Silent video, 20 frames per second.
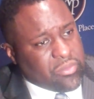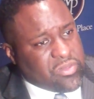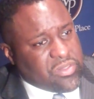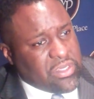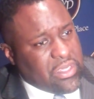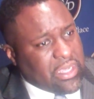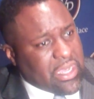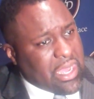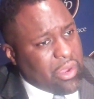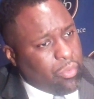
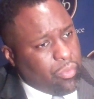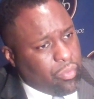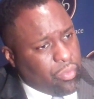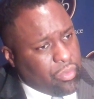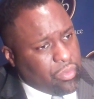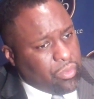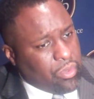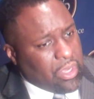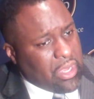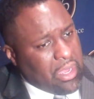See, I,
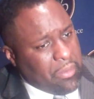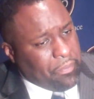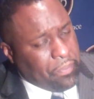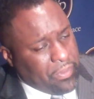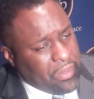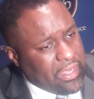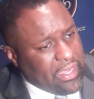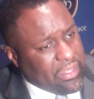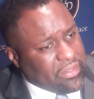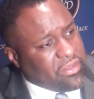I
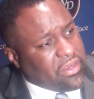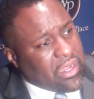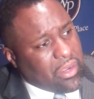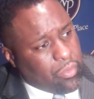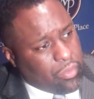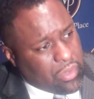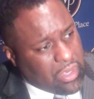played and I,